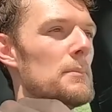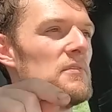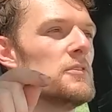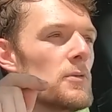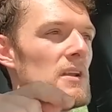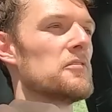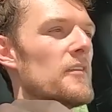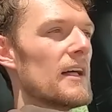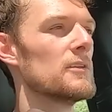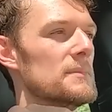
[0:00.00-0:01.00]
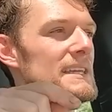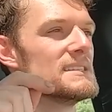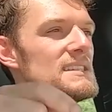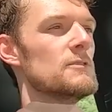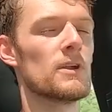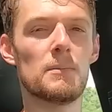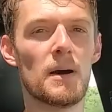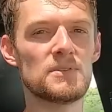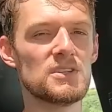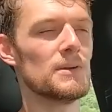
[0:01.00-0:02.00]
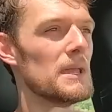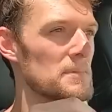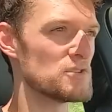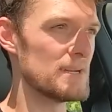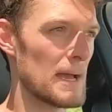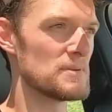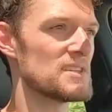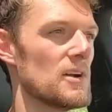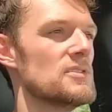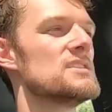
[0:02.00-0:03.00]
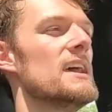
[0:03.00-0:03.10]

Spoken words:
if you want to follow me and see what I'm up to in between episodes.